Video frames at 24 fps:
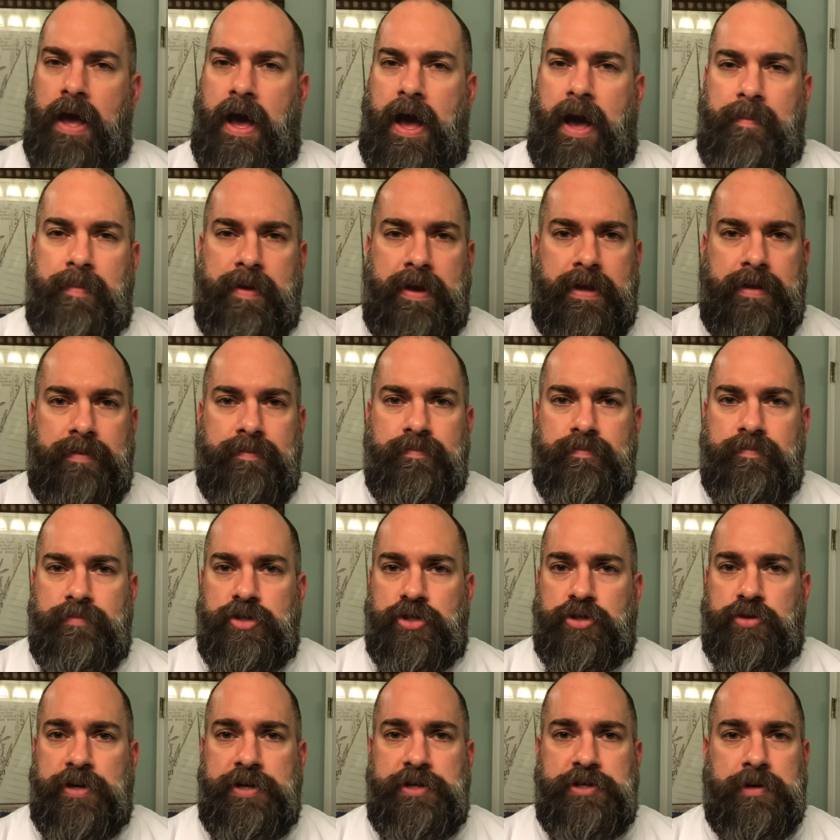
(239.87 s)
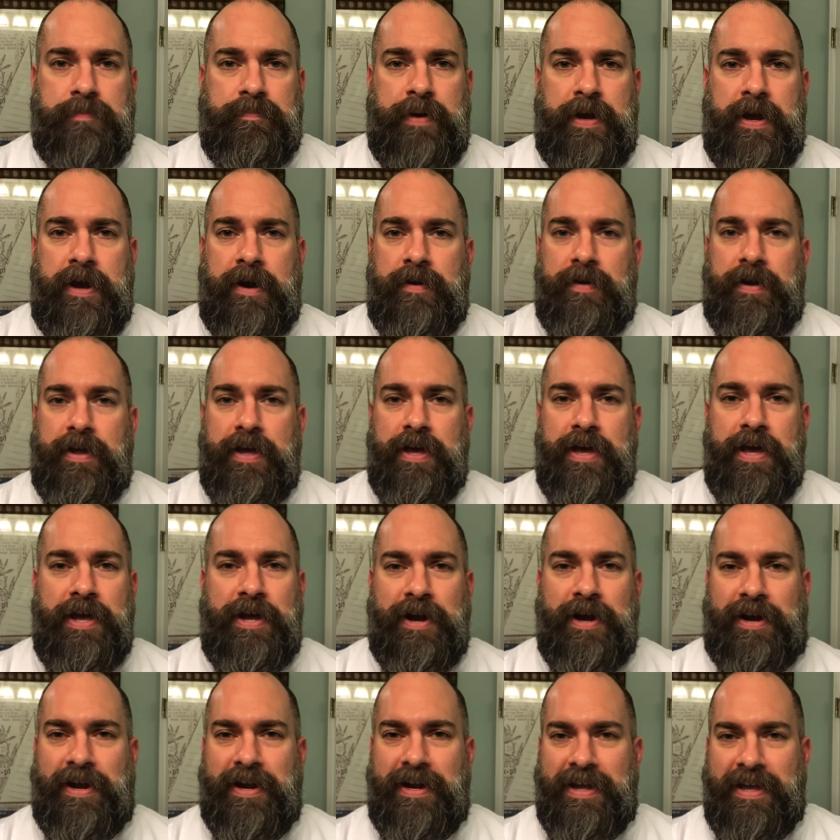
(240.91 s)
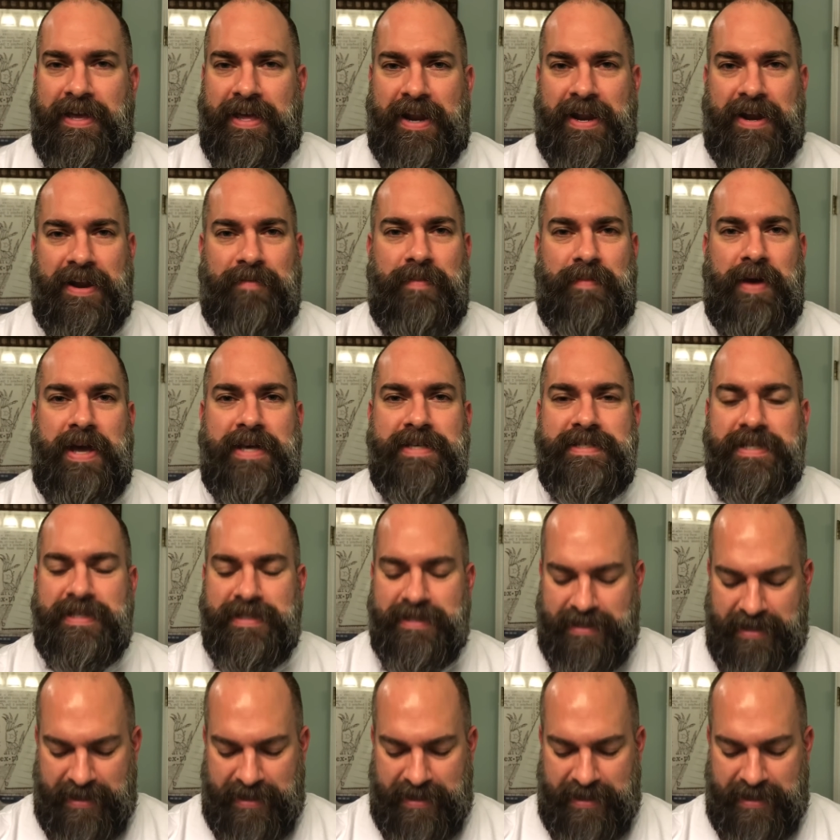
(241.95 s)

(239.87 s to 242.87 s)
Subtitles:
I mean, treat your beard. You're gonna get an amazing